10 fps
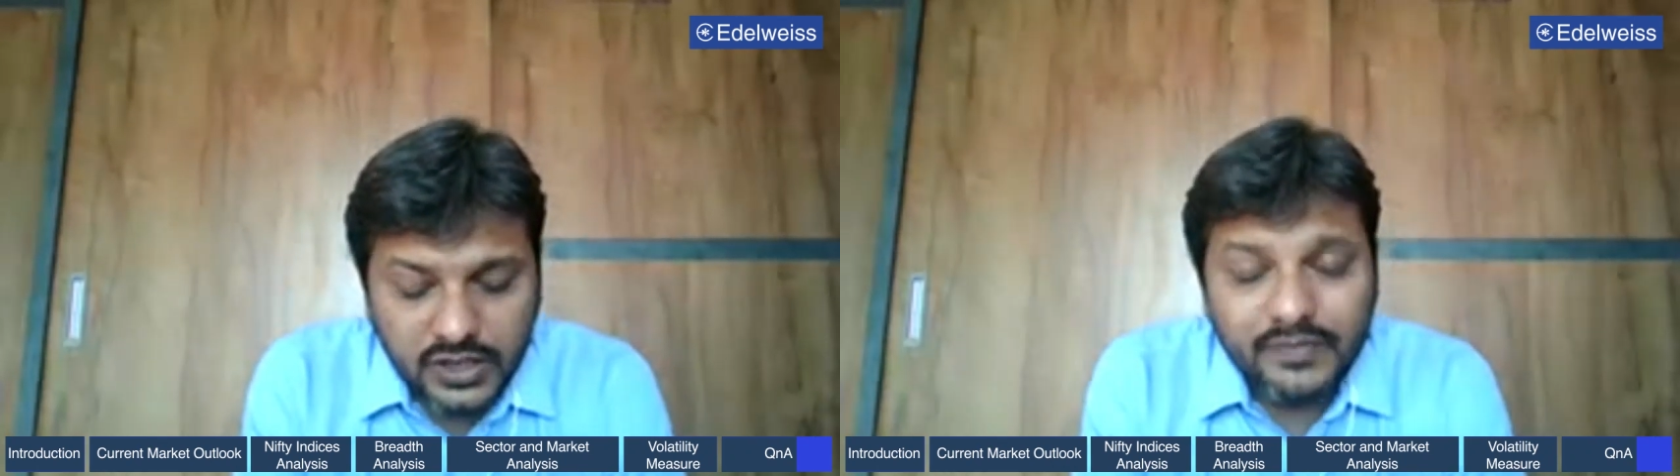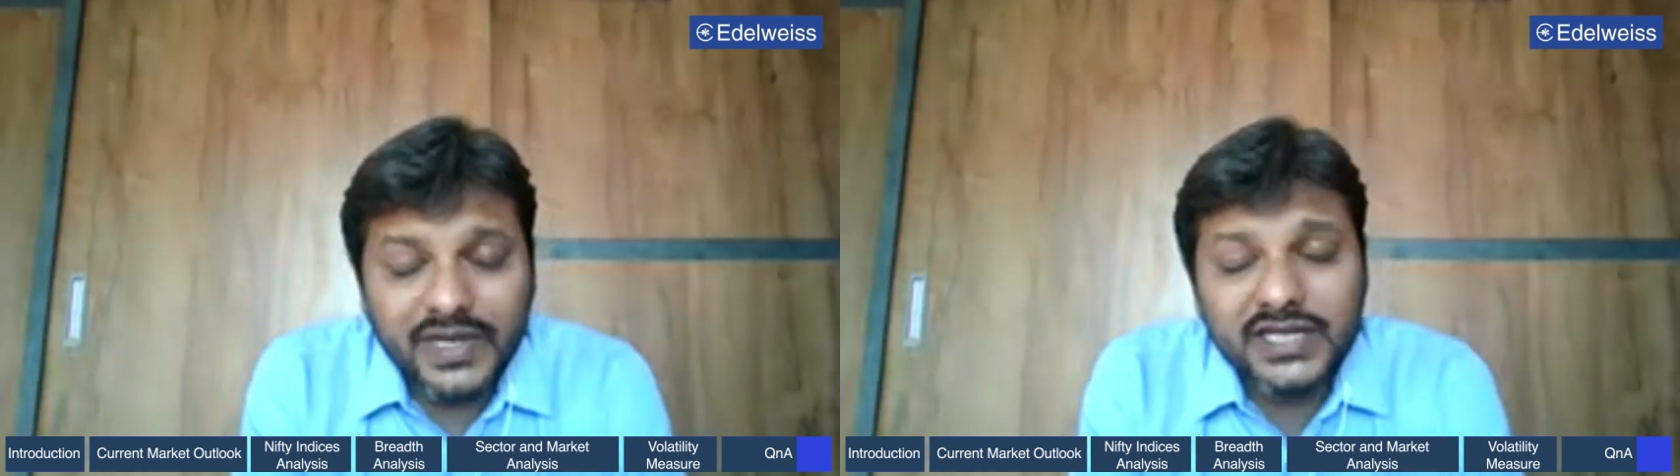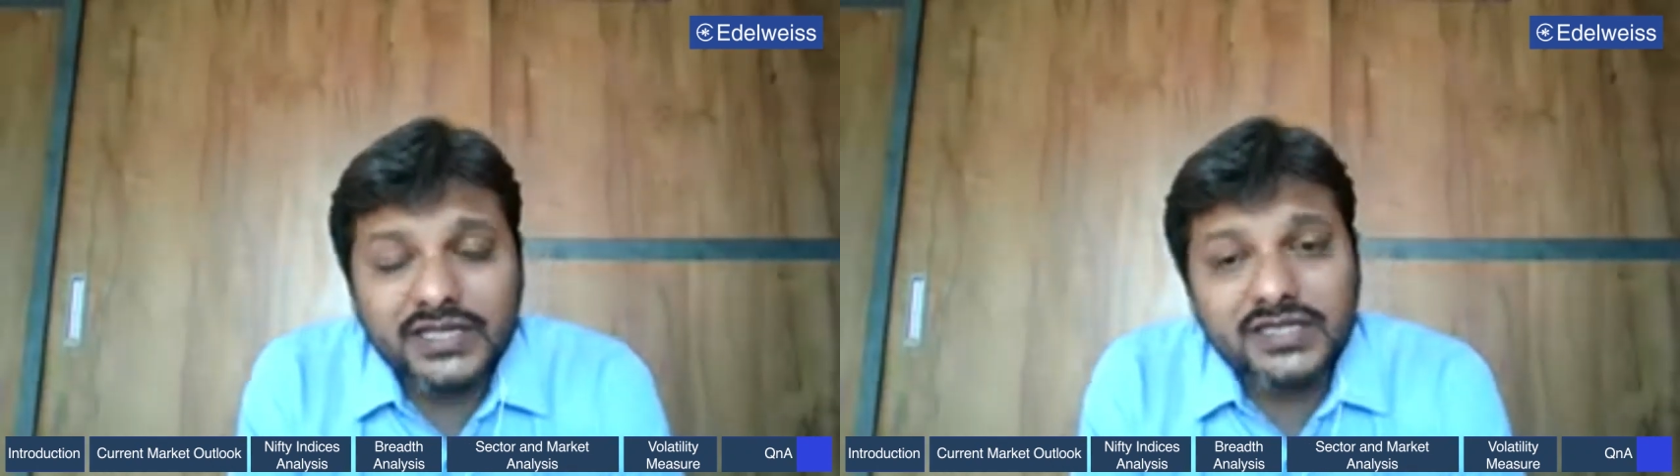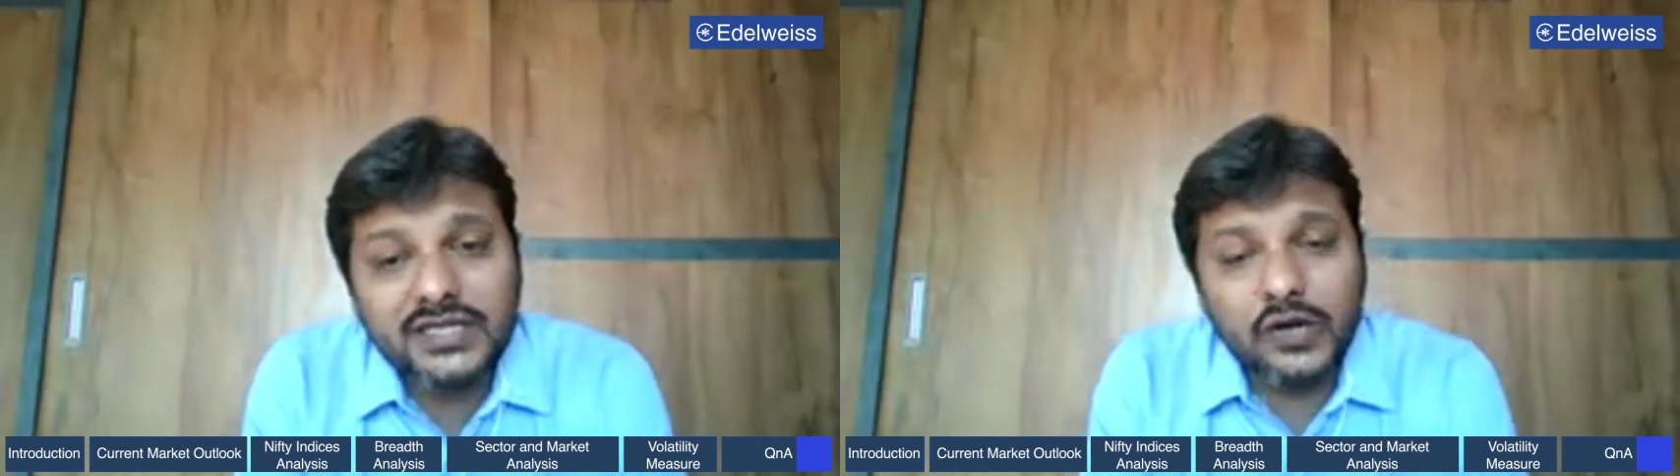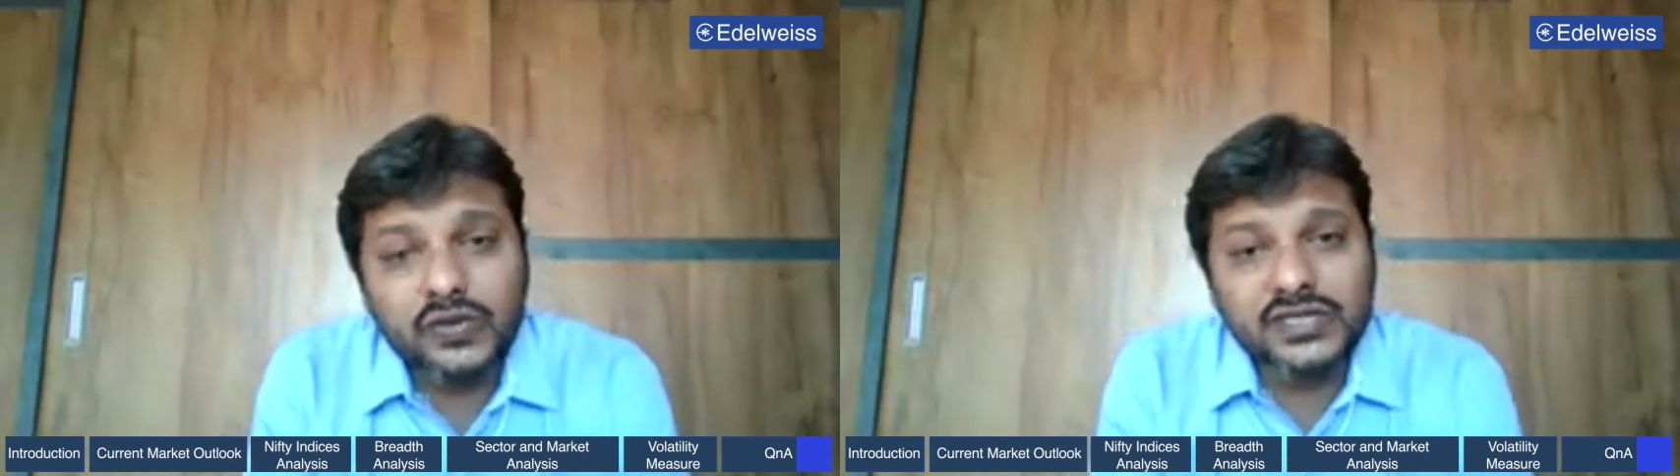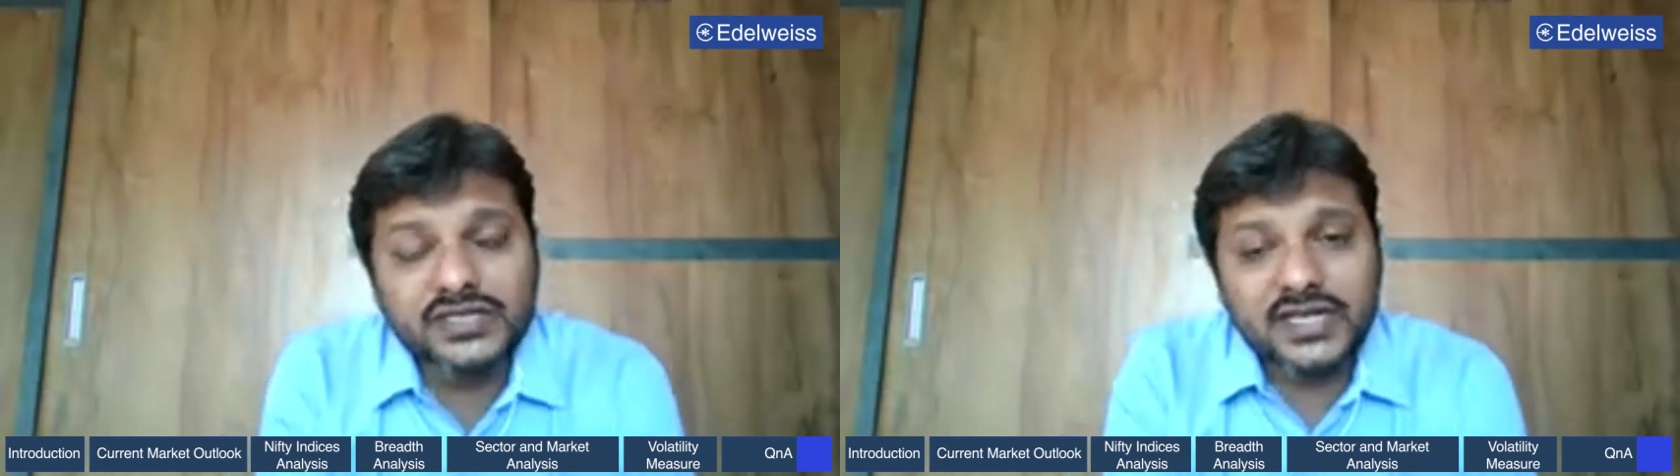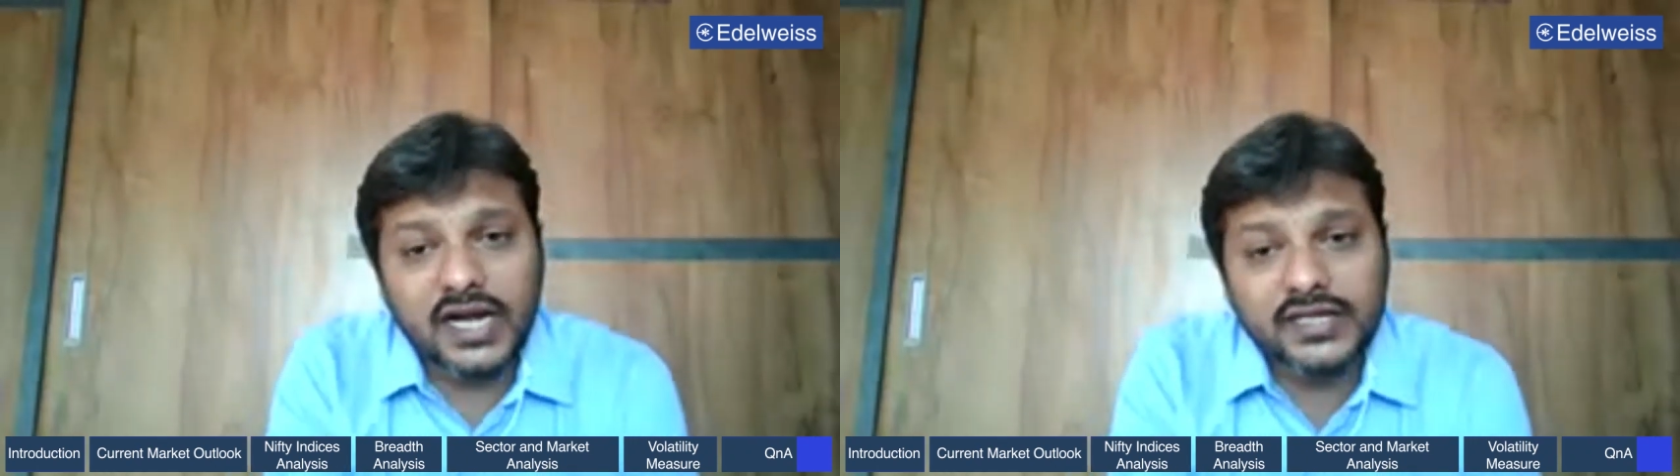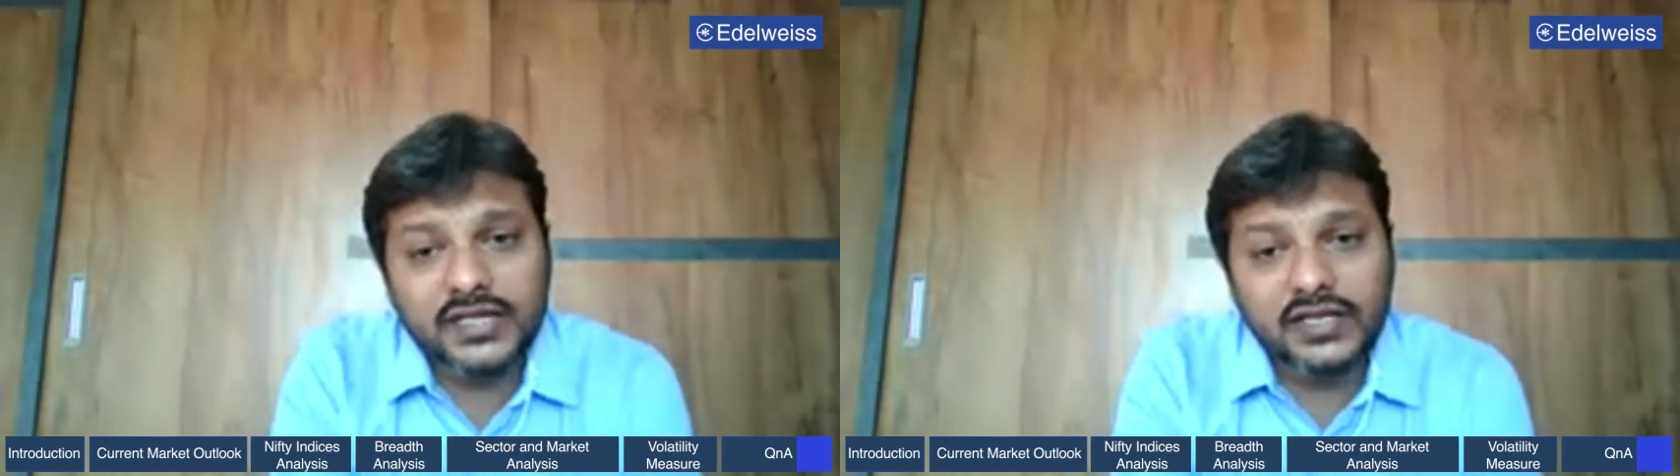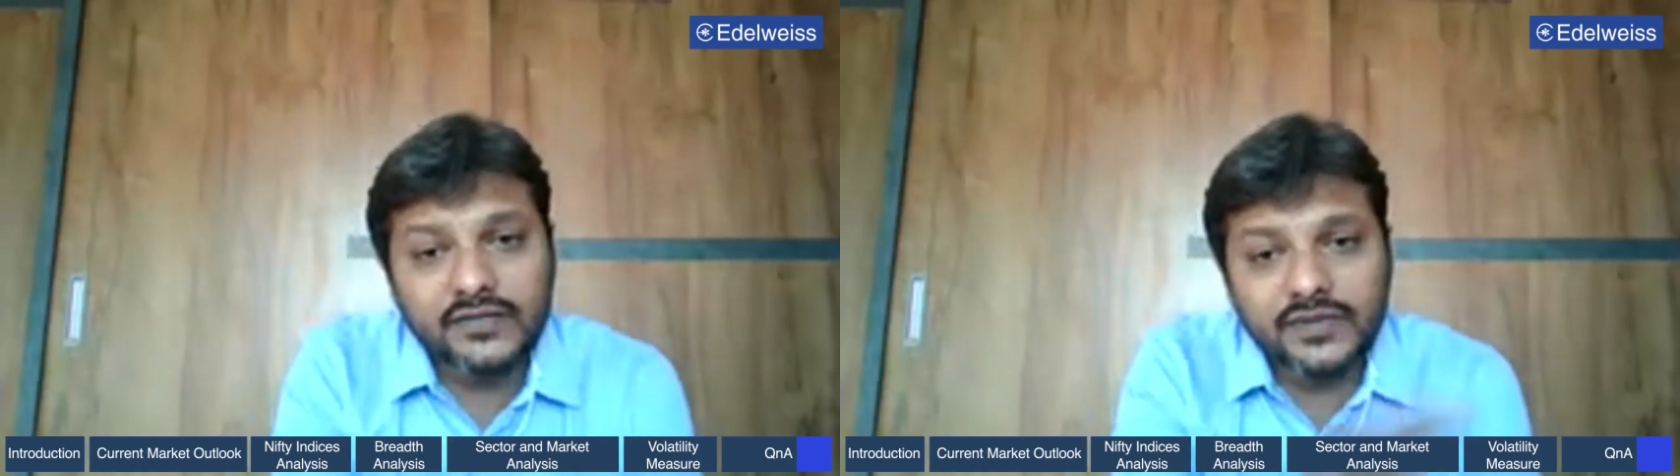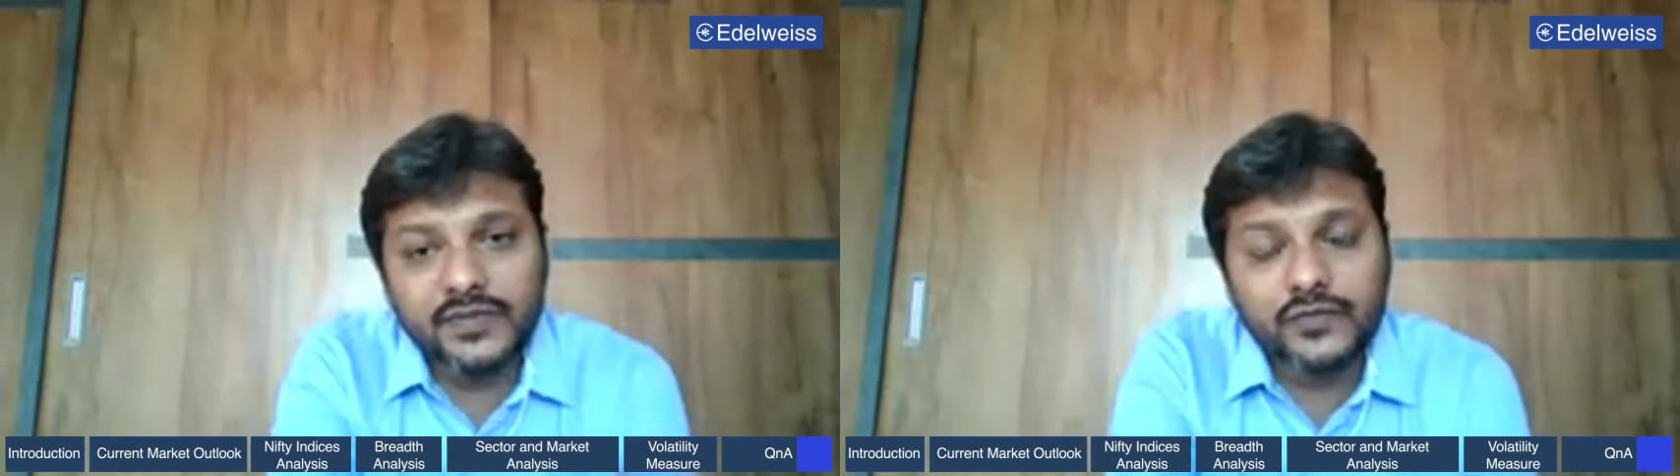metals, the downtrend started
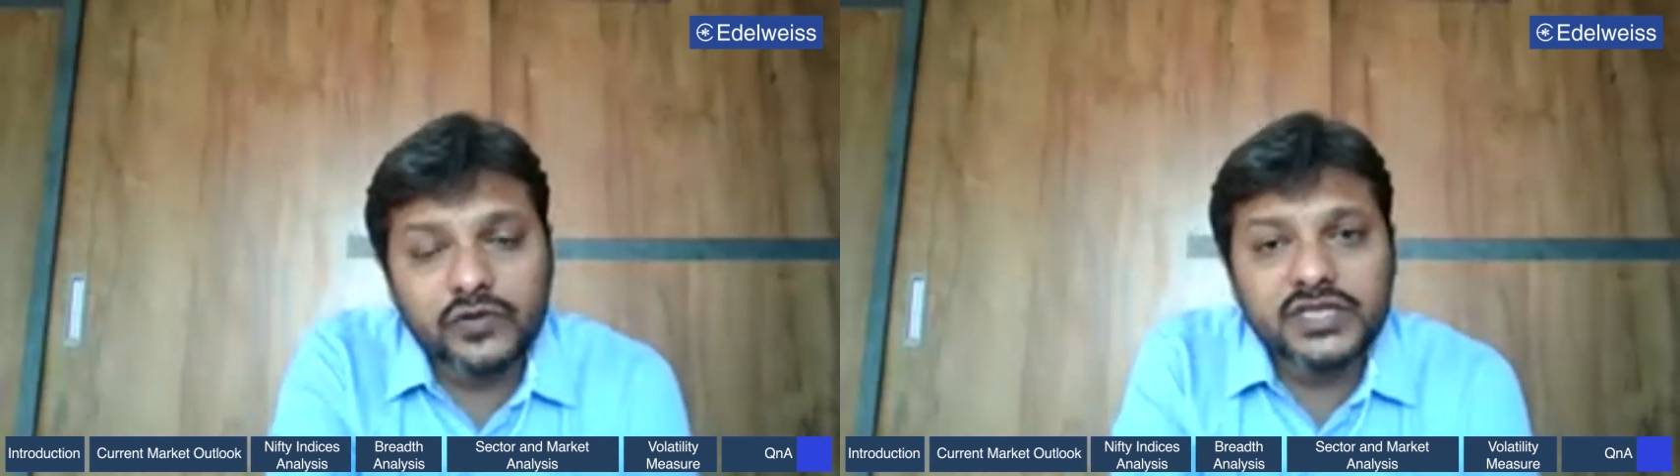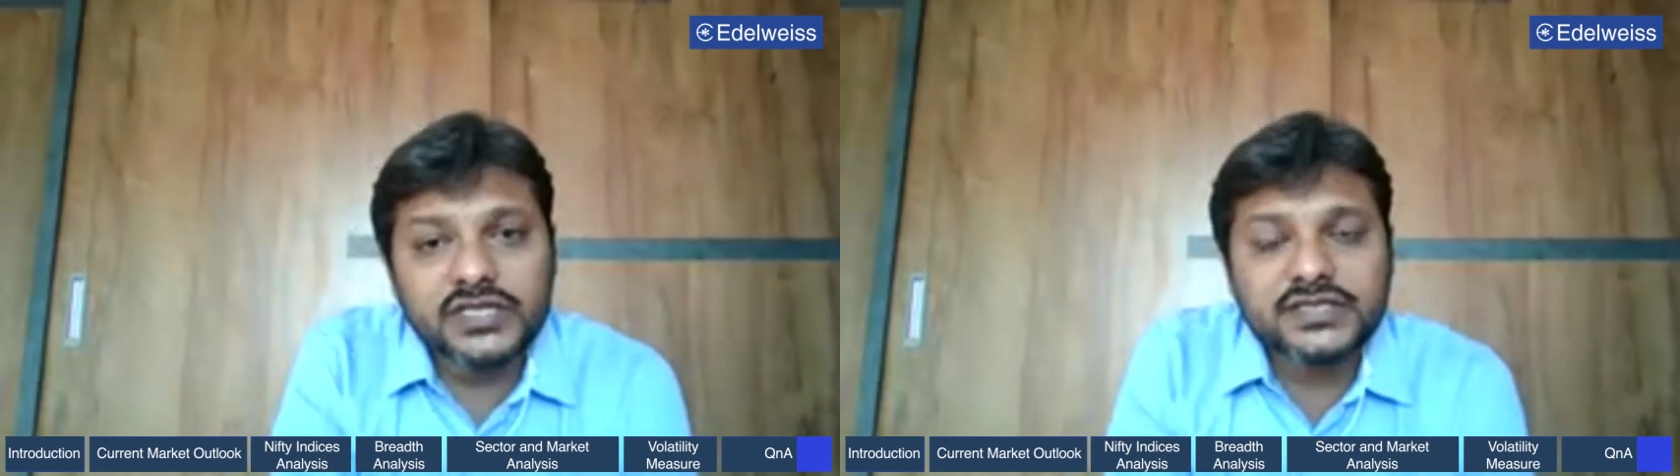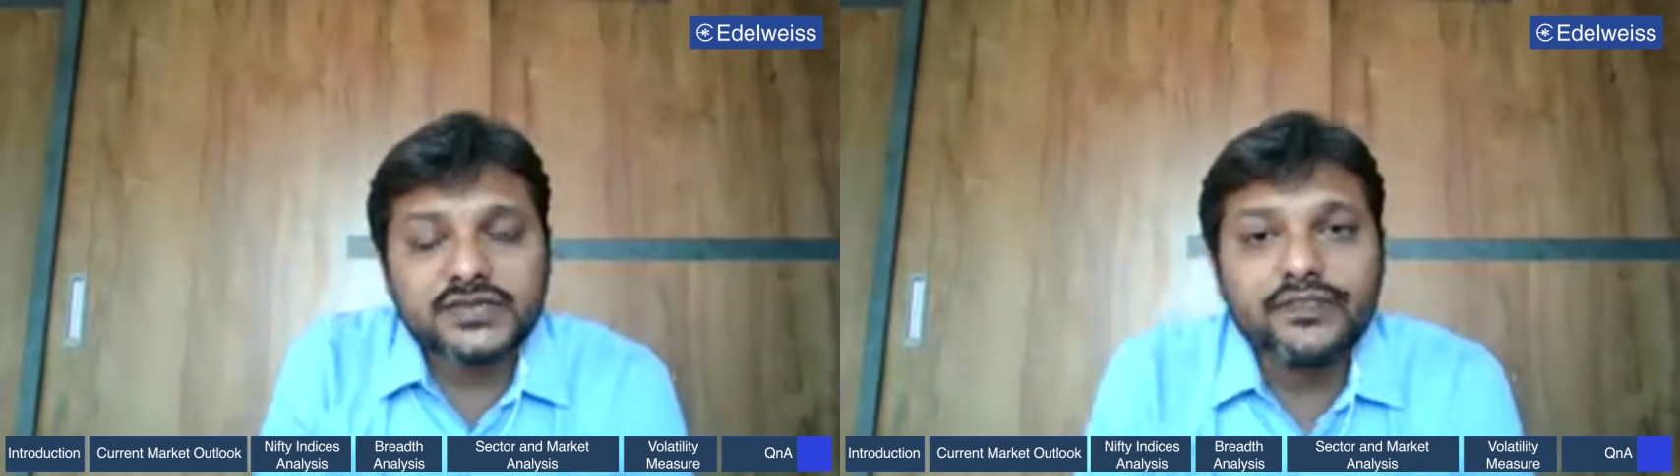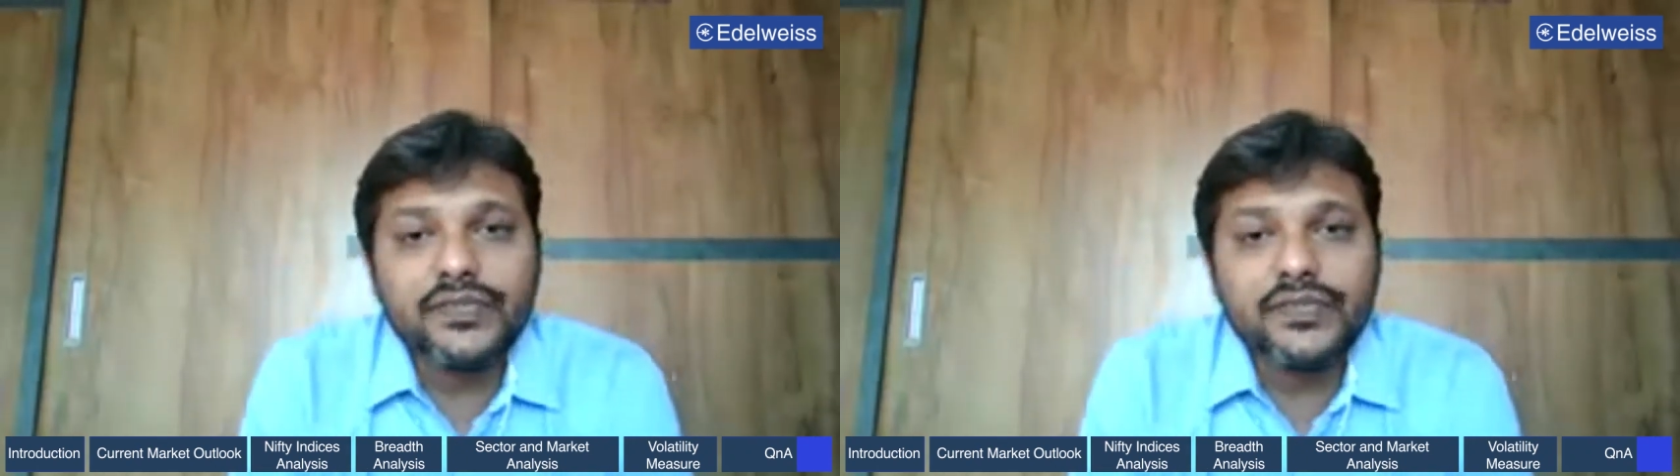even before this